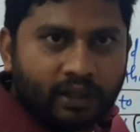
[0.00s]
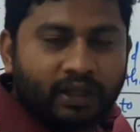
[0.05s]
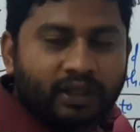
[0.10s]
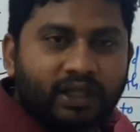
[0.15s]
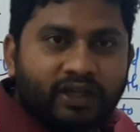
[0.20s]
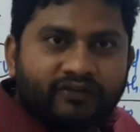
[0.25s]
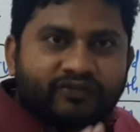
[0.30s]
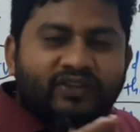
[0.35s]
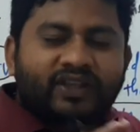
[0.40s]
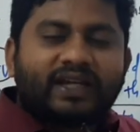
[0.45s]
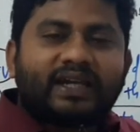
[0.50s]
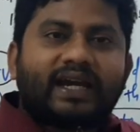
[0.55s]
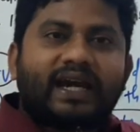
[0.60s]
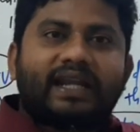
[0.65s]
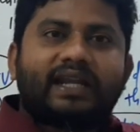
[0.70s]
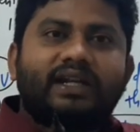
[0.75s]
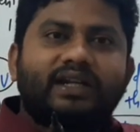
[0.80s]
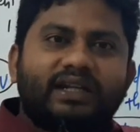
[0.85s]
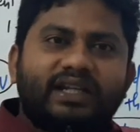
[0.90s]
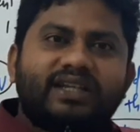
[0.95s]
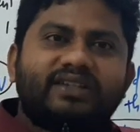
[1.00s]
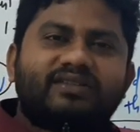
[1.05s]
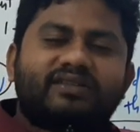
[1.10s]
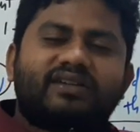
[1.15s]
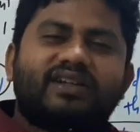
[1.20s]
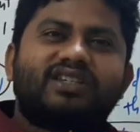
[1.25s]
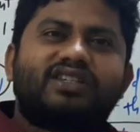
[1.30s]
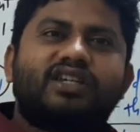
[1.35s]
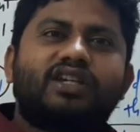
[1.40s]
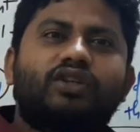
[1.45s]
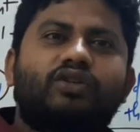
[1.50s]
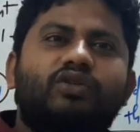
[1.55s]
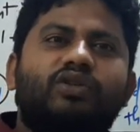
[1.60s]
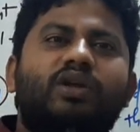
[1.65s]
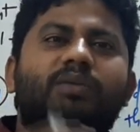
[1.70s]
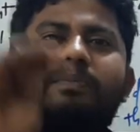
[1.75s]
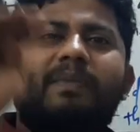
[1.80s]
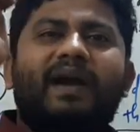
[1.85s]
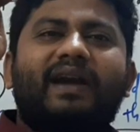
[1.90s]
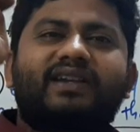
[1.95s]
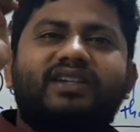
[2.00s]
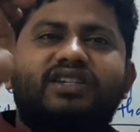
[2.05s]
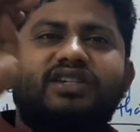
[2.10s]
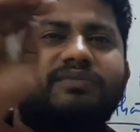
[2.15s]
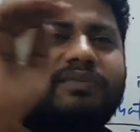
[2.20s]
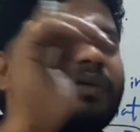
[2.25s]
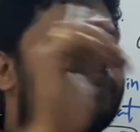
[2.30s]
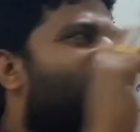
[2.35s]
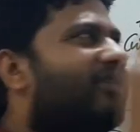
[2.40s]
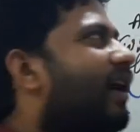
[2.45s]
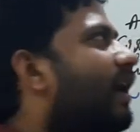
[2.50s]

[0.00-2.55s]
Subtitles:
if the current is reaching to the maximum